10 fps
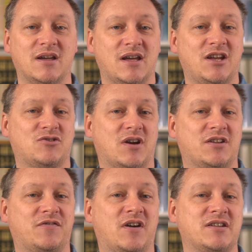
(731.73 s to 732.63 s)
He tried
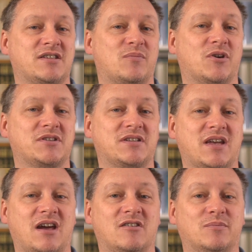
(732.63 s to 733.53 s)
to find someone to
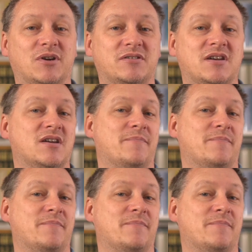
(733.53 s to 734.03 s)
tell, but